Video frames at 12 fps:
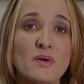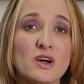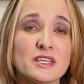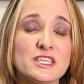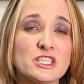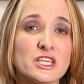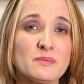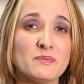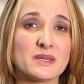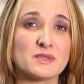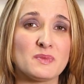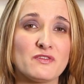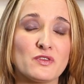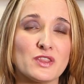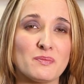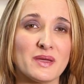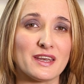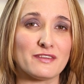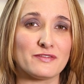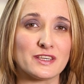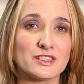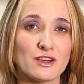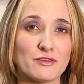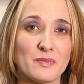partnership must be for the
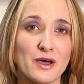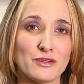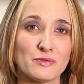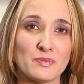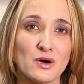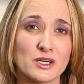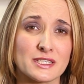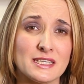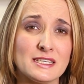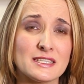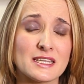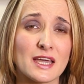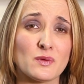benefit of both parties